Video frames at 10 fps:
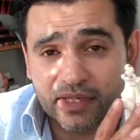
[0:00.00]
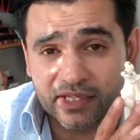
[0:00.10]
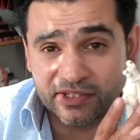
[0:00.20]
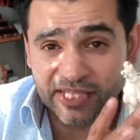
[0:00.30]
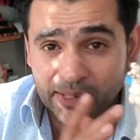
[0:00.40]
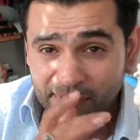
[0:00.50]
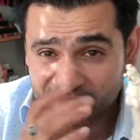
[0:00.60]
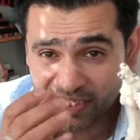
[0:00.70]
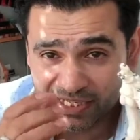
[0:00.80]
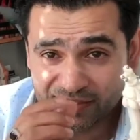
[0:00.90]
in that
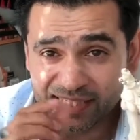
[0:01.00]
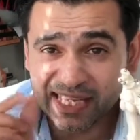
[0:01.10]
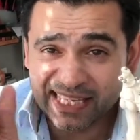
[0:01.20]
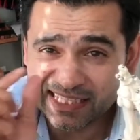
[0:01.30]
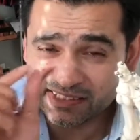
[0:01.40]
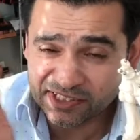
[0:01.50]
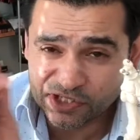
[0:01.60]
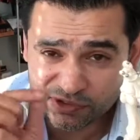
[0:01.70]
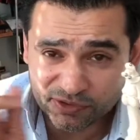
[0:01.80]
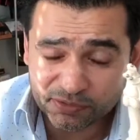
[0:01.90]

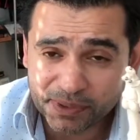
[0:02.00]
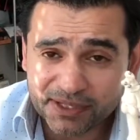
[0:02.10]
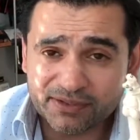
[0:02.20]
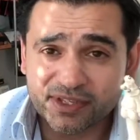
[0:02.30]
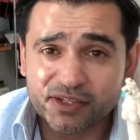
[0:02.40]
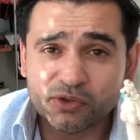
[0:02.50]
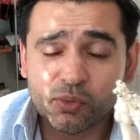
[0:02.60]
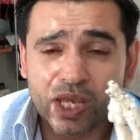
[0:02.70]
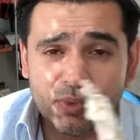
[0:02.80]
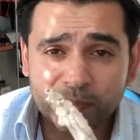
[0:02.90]
interdigital space, and the
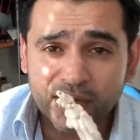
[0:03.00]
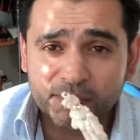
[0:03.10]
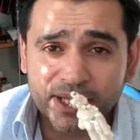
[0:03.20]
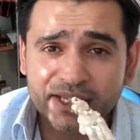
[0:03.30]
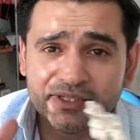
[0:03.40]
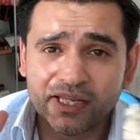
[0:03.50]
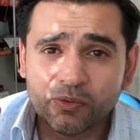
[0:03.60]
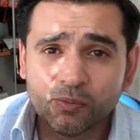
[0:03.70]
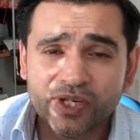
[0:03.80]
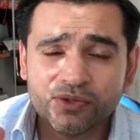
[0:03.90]
way we palpate it,
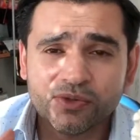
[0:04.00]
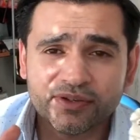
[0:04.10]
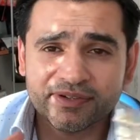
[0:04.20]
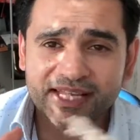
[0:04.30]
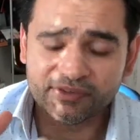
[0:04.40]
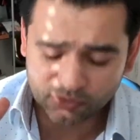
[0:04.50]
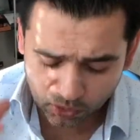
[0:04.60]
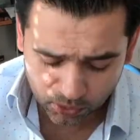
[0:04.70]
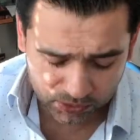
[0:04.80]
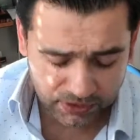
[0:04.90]
and we do a test
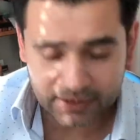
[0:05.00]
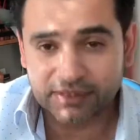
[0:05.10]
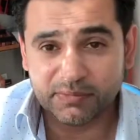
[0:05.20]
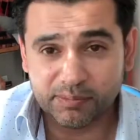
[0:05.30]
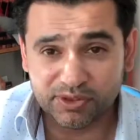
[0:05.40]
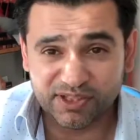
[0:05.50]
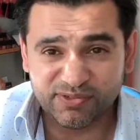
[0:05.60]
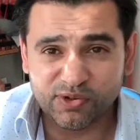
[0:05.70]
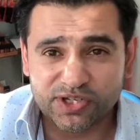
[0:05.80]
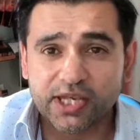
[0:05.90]
called, put this
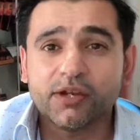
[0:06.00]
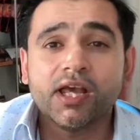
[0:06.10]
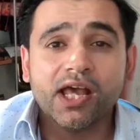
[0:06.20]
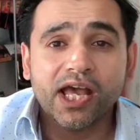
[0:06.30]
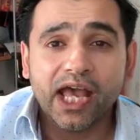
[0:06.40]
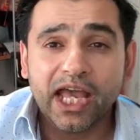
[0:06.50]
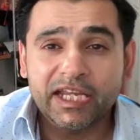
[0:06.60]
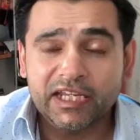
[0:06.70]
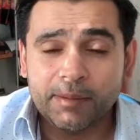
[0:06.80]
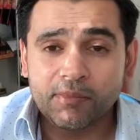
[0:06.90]
foot down,
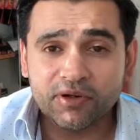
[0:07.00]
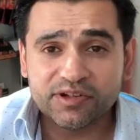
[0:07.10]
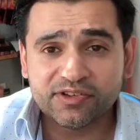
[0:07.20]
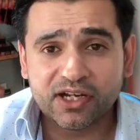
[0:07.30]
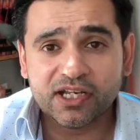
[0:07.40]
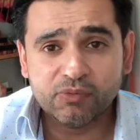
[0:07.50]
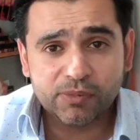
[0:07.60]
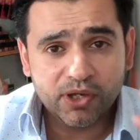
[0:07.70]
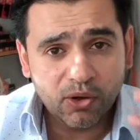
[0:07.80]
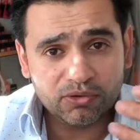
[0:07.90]
a Mulder's click, where
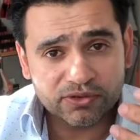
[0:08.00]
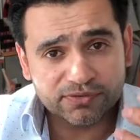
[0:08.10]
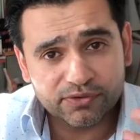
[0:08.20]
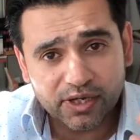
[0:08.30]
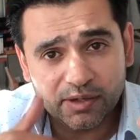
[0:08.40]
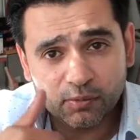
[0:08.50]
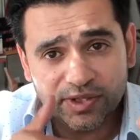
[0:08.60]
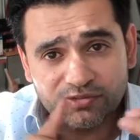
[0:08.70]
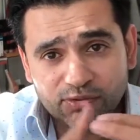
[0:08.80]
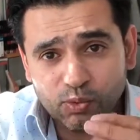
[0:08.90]
we hold the foot and we
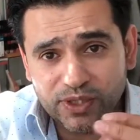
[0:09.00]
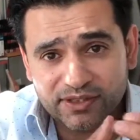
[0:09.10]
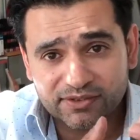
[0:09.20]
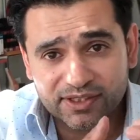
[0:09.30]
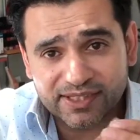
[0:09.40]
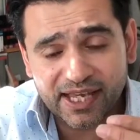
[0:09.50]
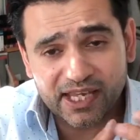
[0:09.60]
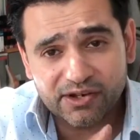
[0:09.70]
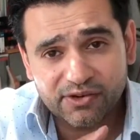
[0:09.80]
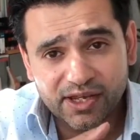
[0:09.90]
squeeze on that
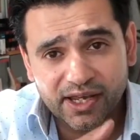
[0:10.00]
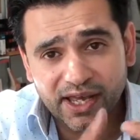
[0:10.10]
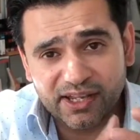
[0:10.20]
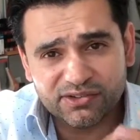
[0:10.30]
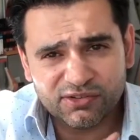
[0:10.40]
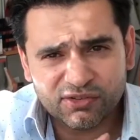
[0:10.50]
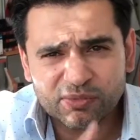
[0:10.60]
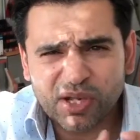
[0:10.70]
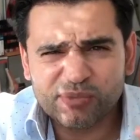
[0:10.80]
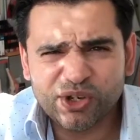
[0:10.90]
area, and
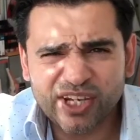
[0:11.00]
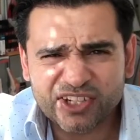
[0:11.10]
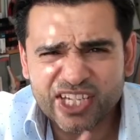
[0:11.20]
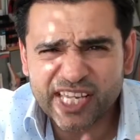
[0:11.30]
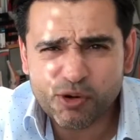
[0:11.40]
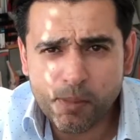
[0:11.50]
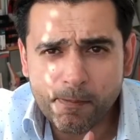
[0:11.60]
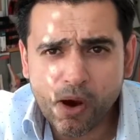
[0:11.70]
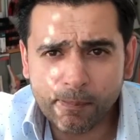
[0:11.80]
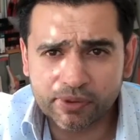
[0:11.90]
sometimes you can actually hear
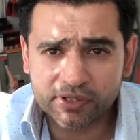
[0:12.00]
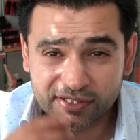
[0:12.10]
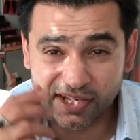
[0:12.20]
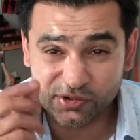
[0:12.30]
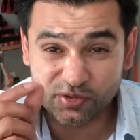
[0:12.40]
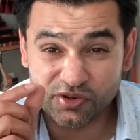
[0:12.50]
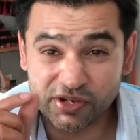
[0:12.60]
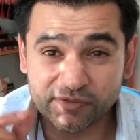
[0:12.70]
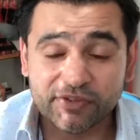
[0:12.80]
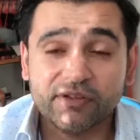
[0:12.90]
it pop, the actual
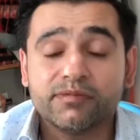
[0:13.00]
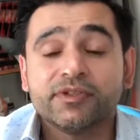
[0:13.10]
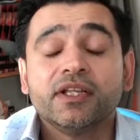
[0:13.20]
nerve itself.